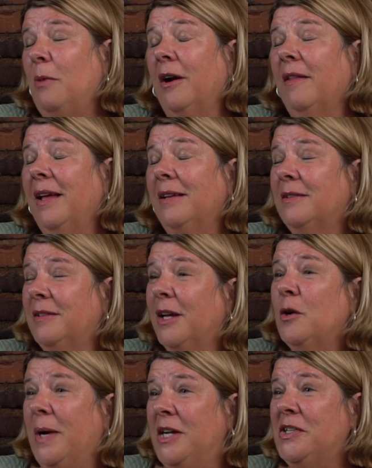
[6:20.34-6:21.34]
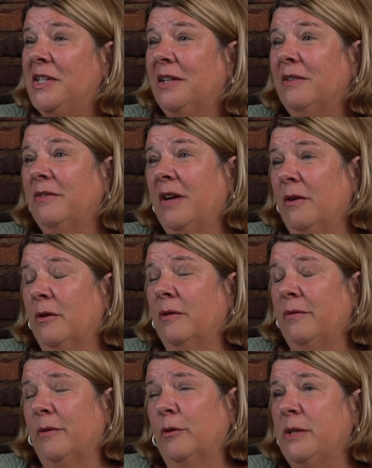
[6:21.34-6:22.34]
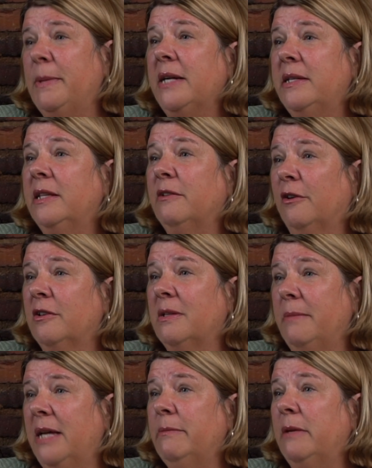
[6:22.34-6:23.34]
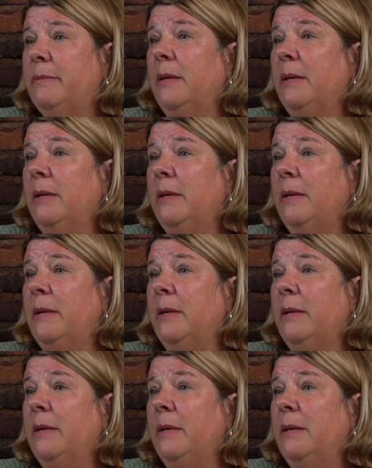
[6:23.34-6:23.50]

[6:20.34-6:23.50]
part of that equation of respecting the First Amendment,